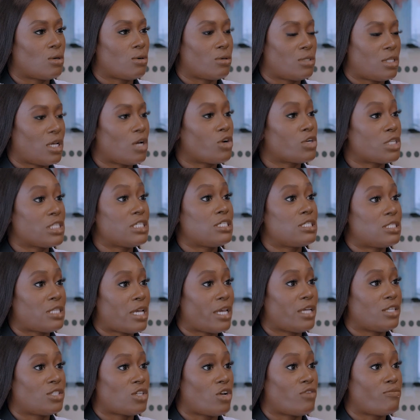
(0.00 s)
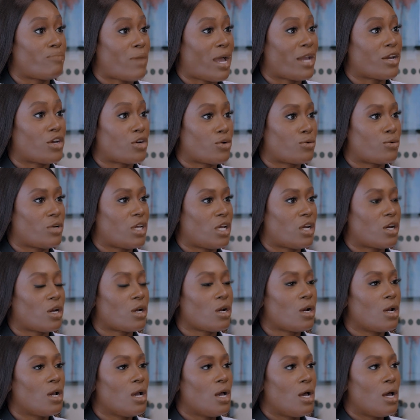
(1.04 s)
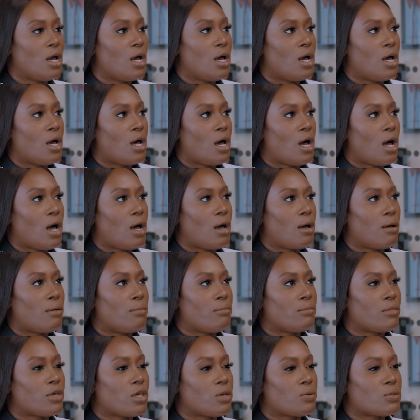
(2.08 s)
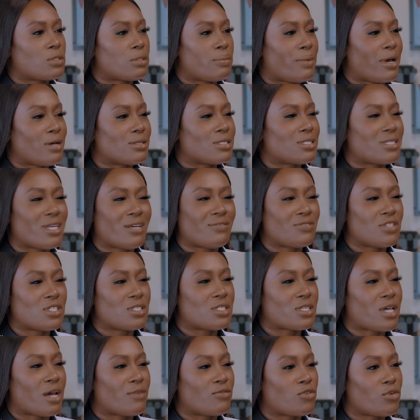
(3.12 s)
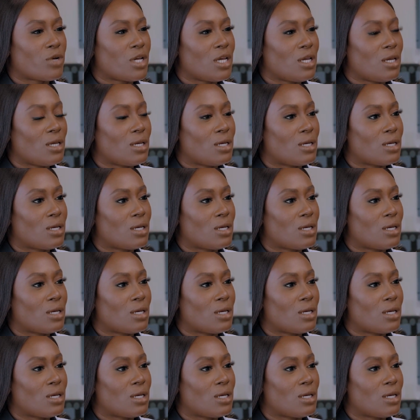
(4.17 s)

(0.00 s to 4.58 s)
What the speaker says: or the early stage of my career, it was about self-discovery.